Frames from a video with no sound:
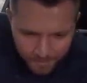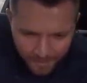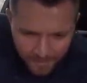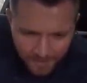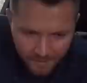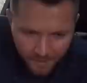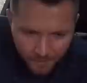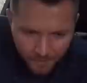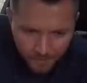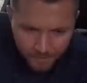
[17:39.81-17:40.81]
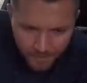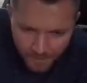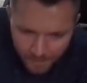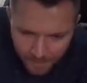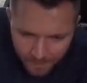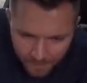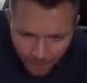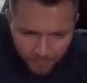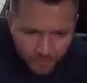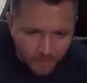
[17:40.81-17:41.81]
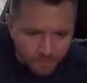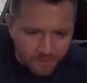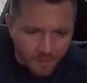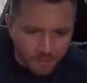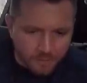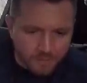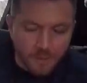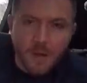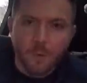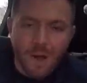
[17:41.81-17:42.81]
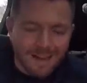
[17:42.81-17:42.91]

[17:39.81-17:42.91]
And yeah, no um, no sunroof, so so no wet